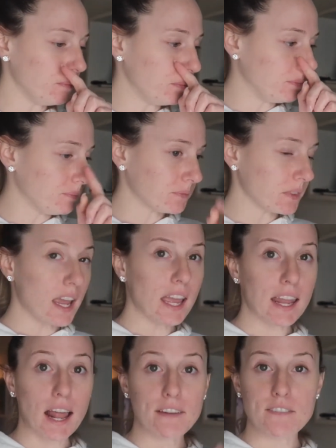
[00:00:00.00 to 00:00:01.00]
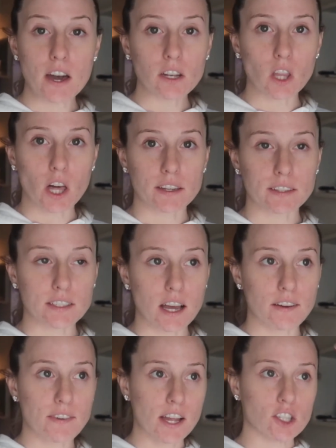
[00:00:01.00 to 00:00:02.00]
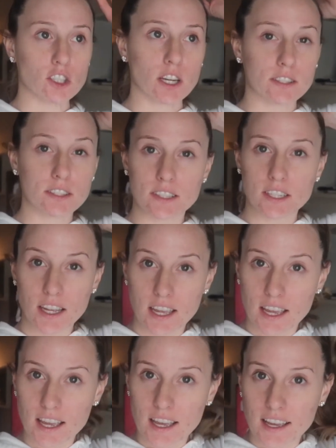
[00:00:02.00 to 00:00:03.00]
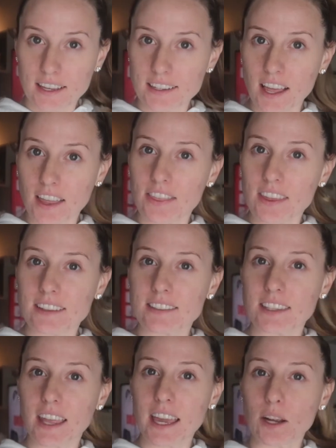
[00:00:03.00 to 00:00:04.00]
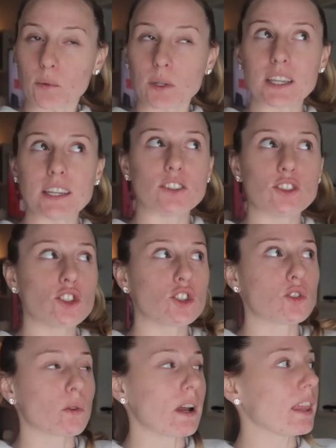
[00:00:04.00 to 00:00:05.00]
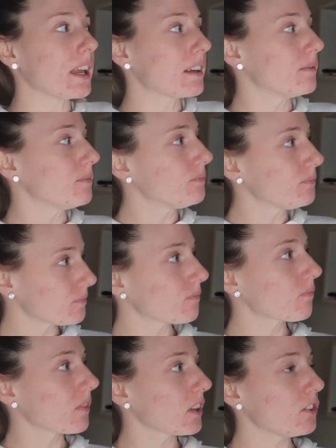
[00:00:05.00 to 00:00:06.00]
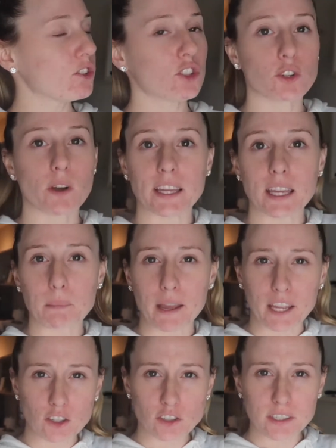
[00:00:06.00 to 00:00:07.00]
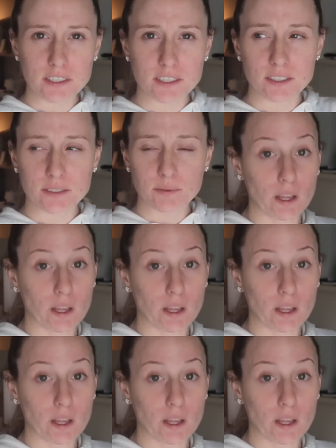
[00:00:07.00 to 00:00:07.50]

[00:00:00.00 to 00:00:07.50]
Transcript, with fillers: and I found a lot of stuff. I just, nothing's like really stri like striking my interest.